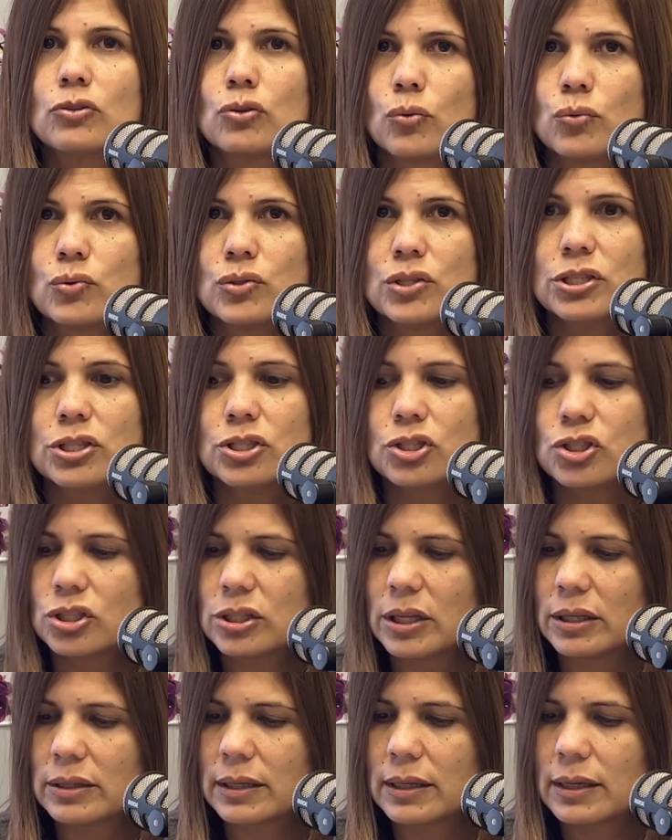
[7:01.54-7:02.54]
dosage
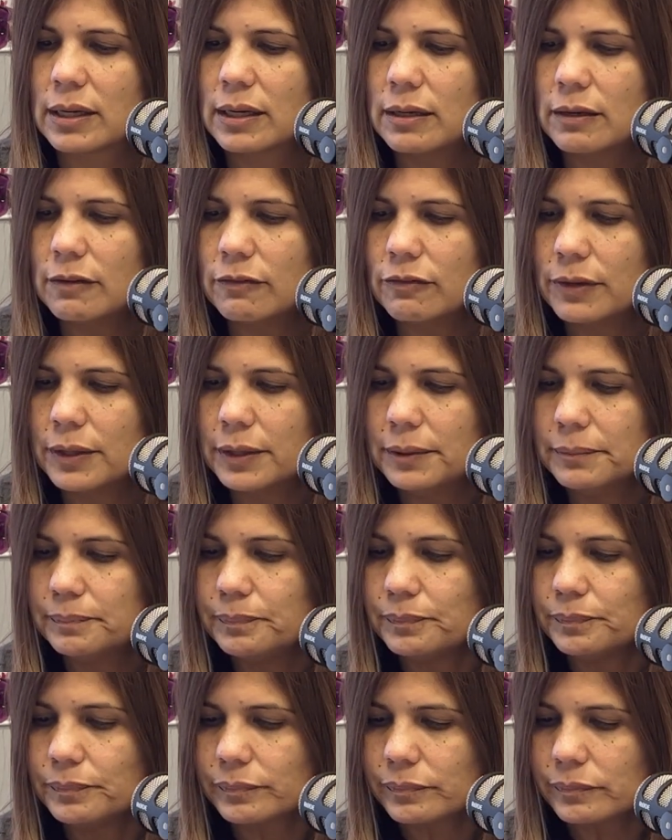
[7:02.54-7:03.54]
that they give.
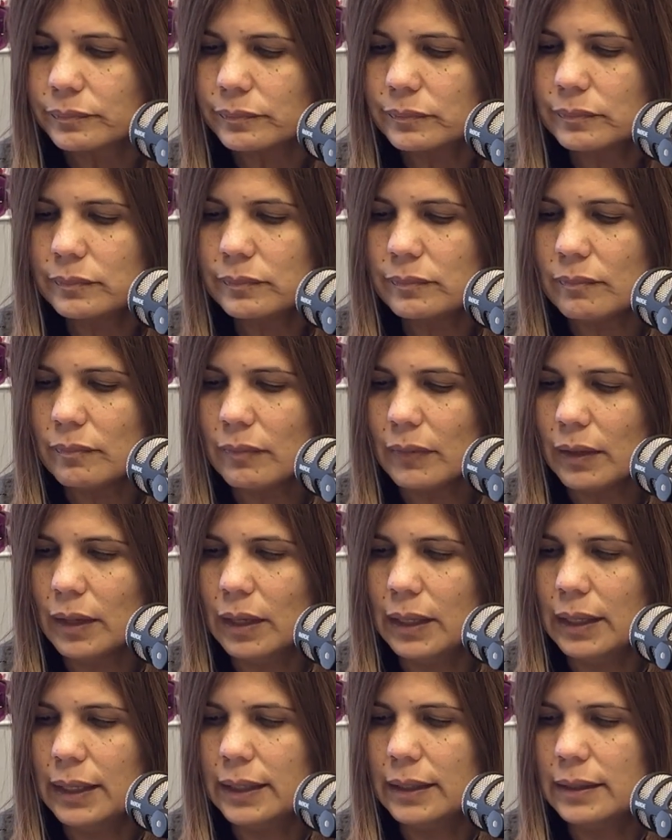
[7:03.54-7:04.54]

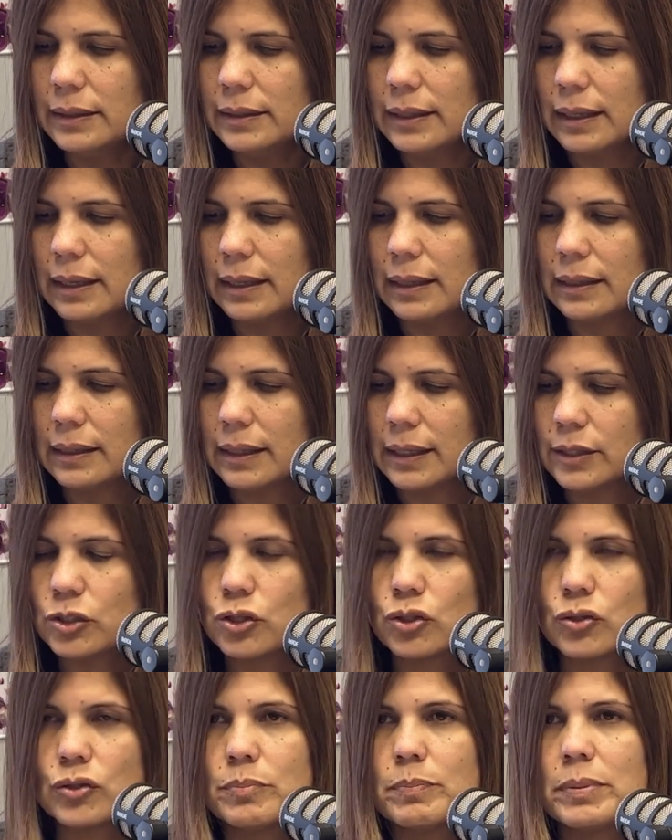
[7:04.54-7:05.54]
And
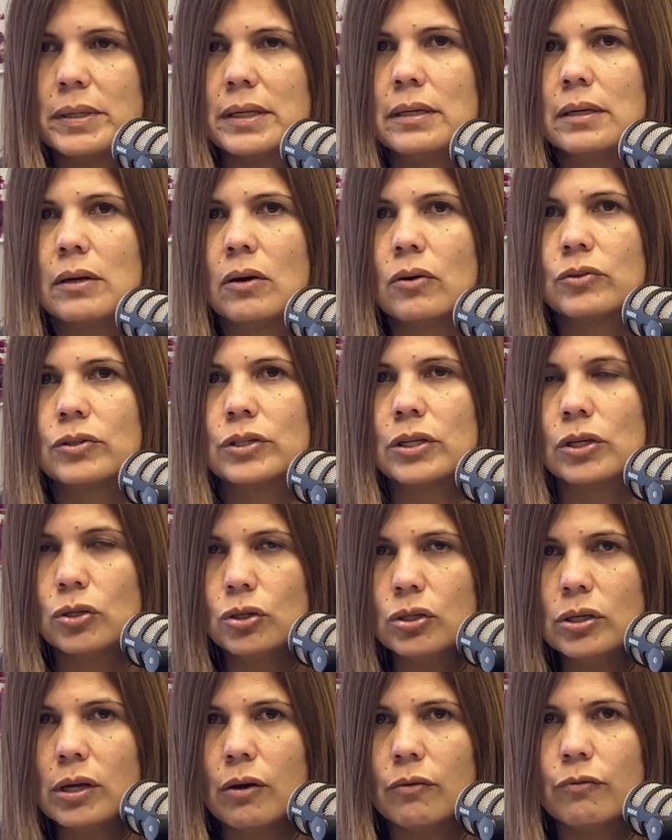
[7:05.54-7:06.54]
just be on the
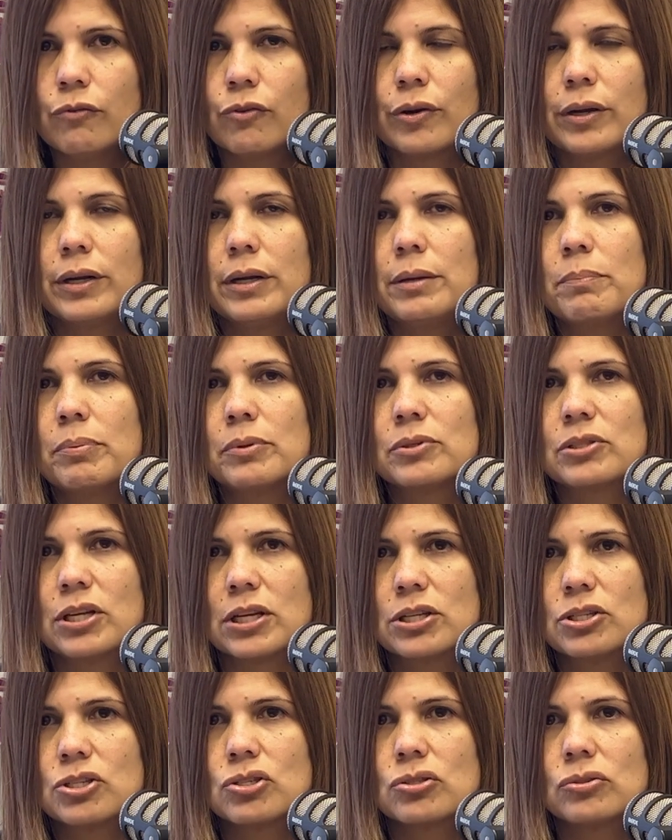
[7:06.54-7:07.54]
lookout for any
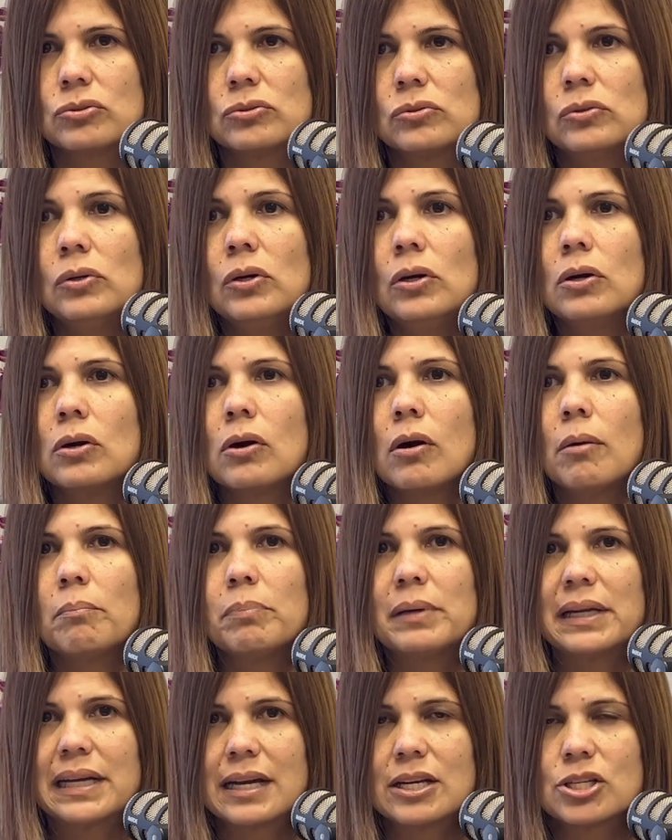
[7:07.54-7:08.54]
potential
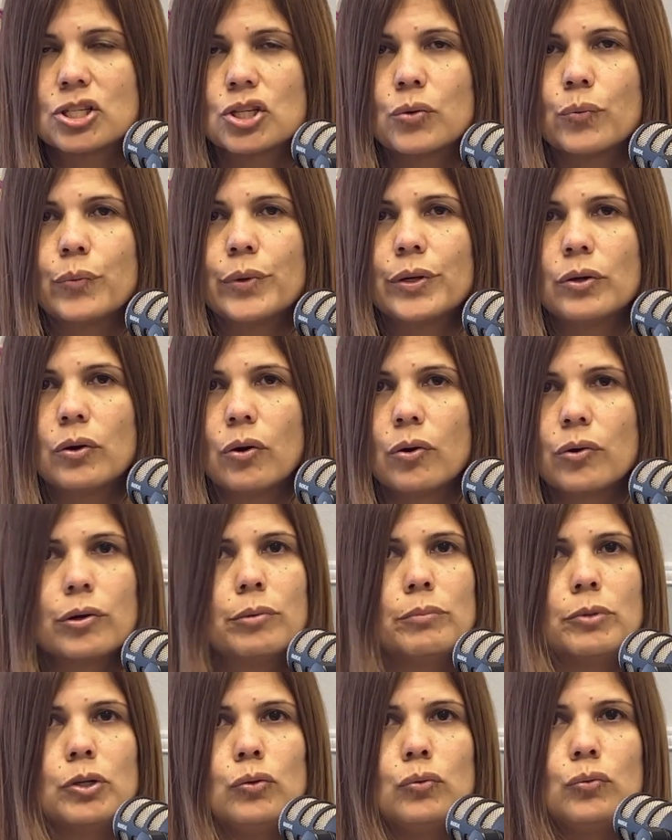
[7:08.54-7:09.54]
complication with
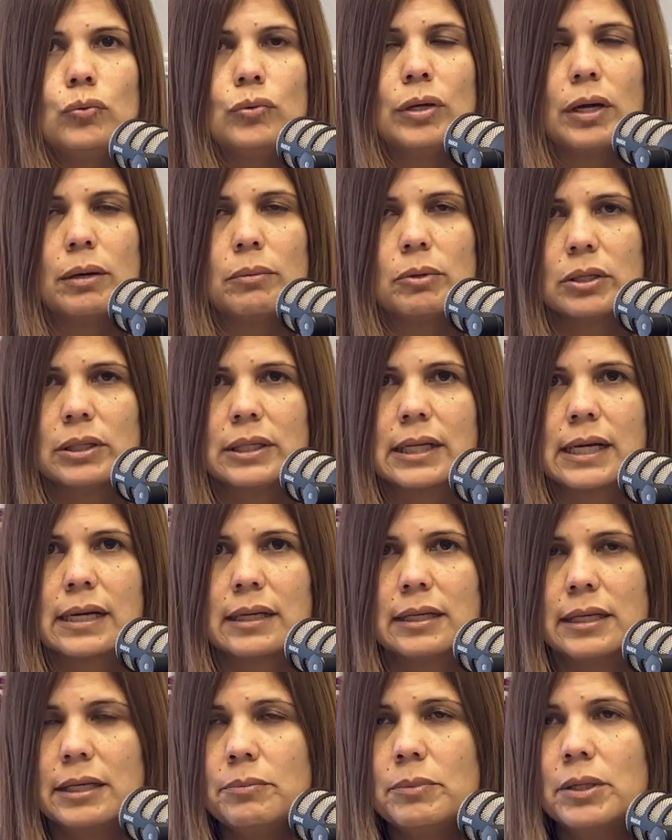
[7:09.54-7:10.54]
autoimmune hemolytic
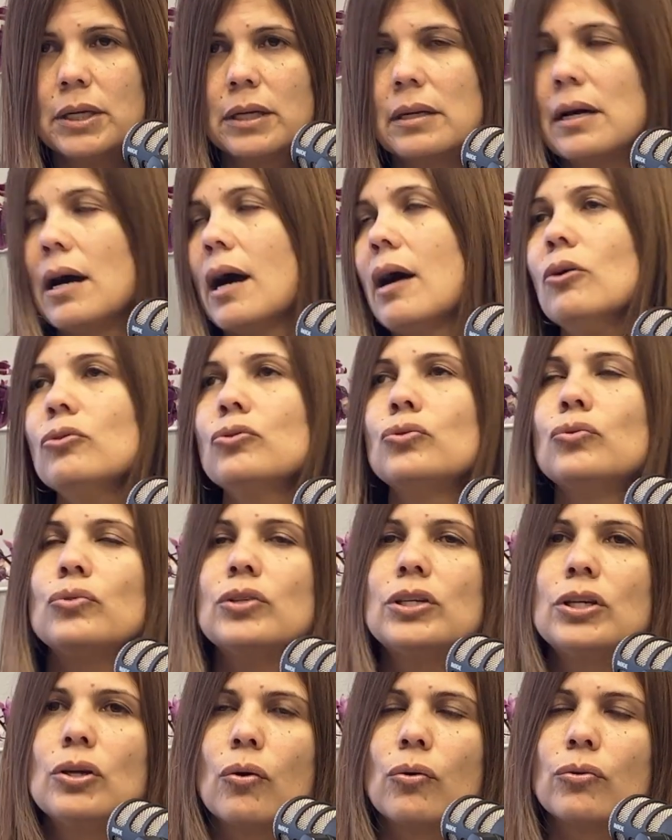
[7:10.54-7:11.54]
anemia. And how do
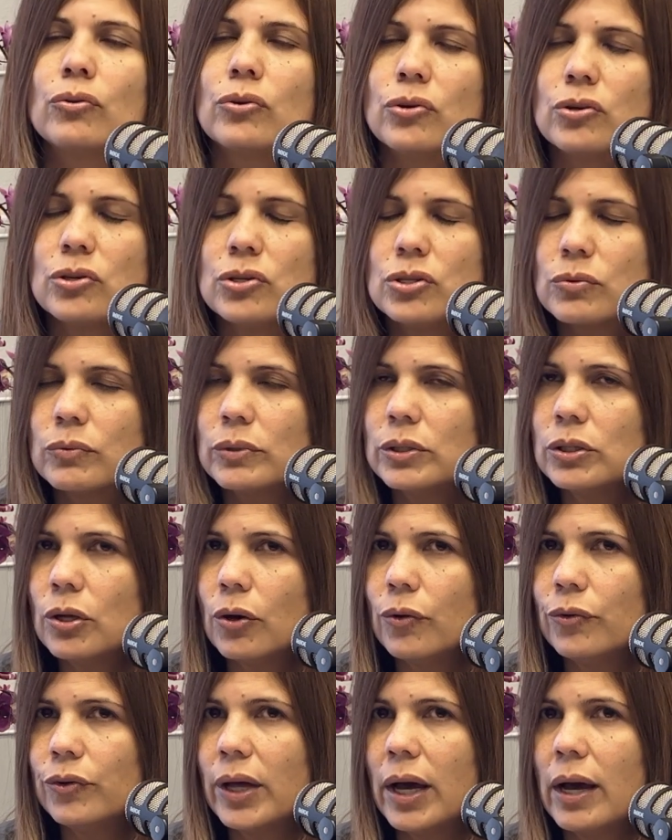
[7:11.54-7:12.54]
the owners will
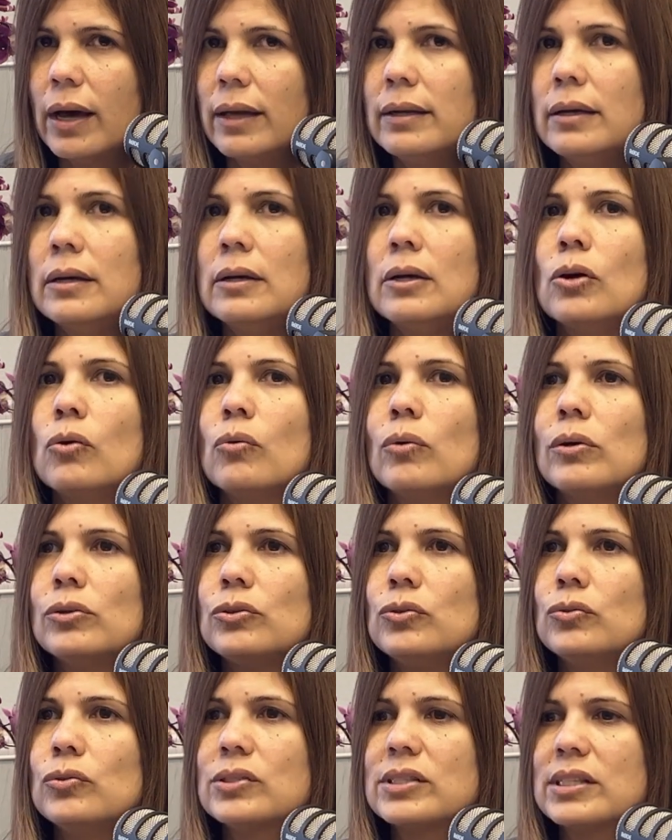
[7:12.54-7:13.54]
know that? Well,
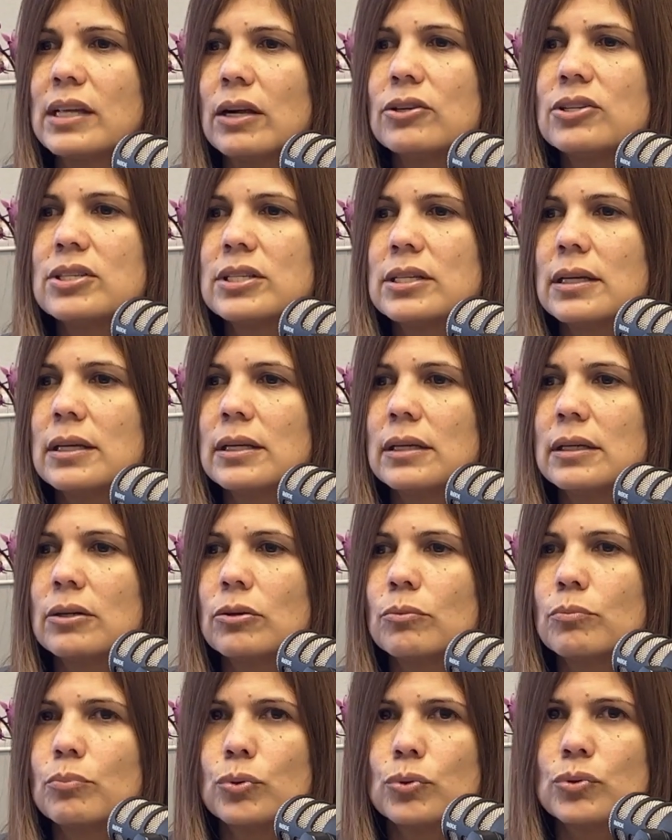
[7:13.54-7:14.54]
you'll start seeing little
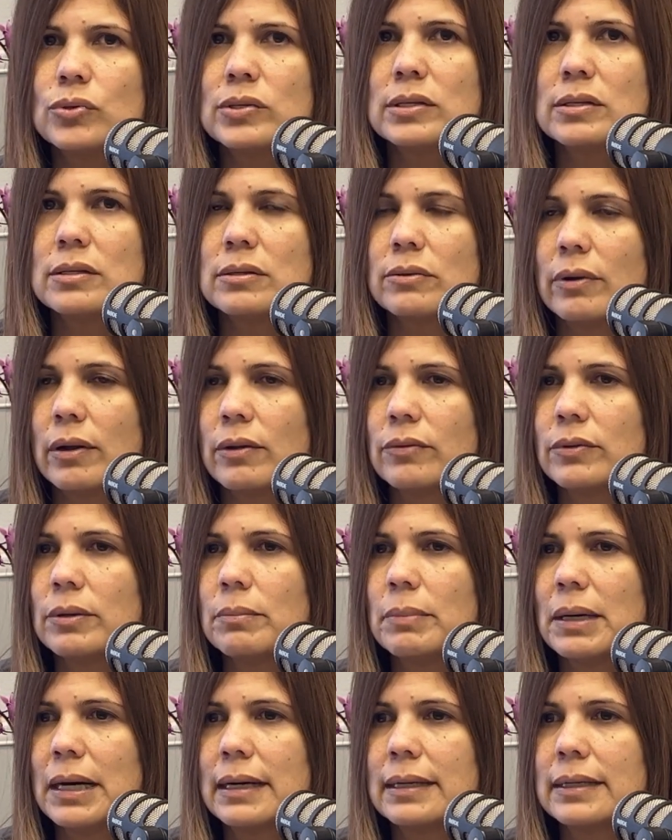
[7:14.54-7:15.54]
bruises around the
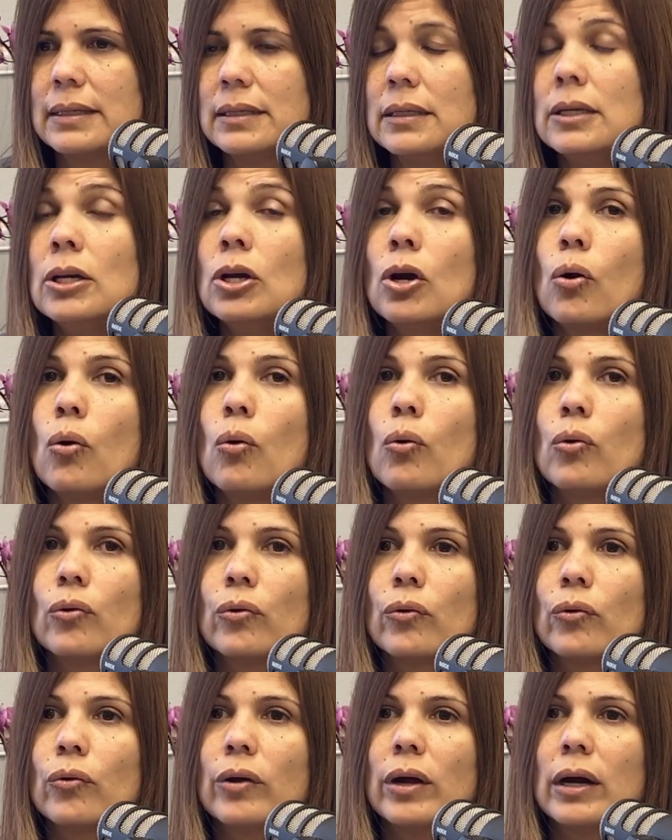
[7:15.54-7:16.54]
body,
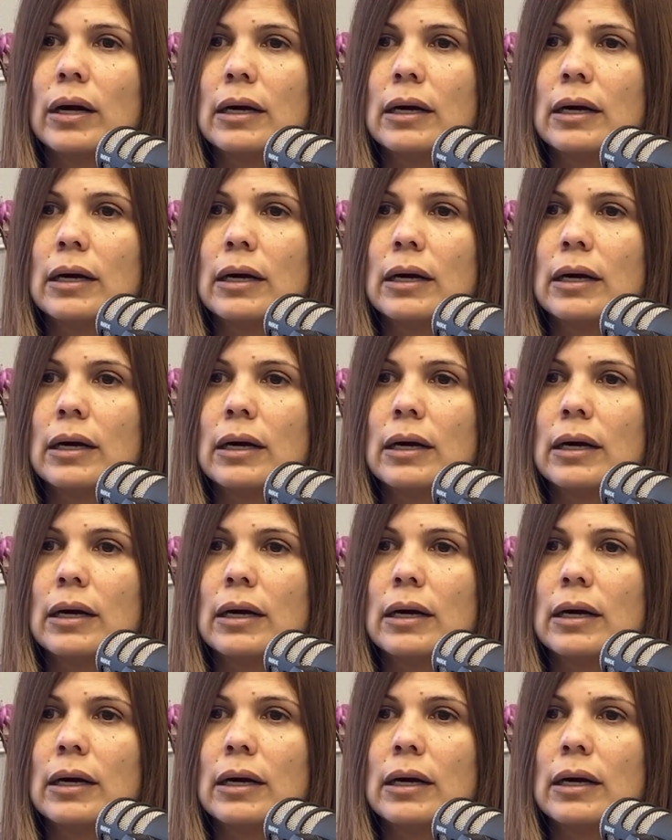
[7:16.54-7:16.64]
or